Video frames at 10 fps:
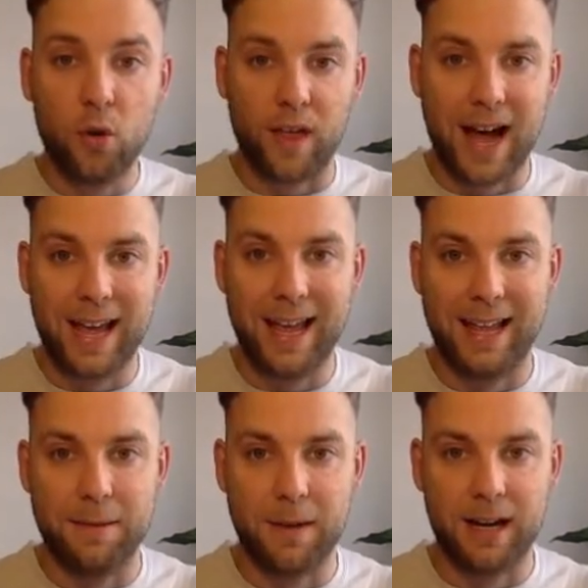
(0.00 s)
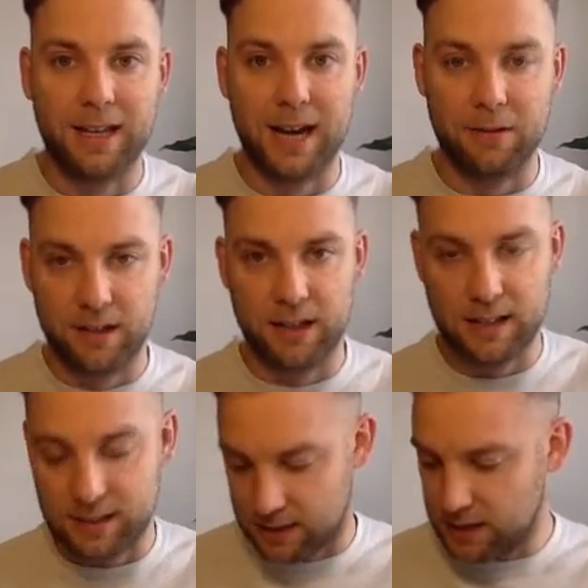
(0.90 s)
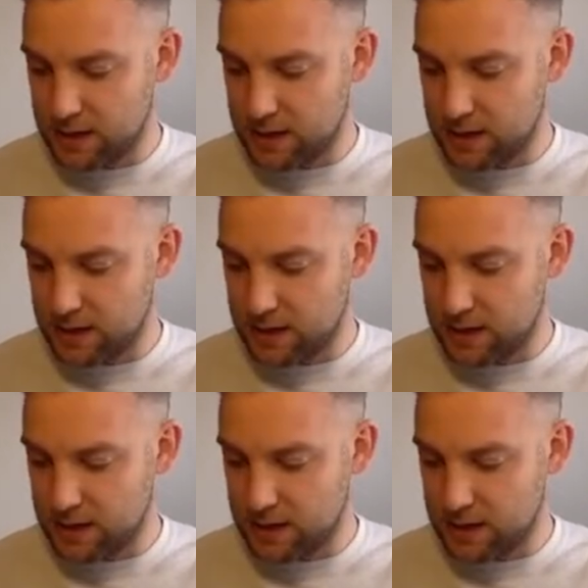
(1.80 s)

that in my calculator.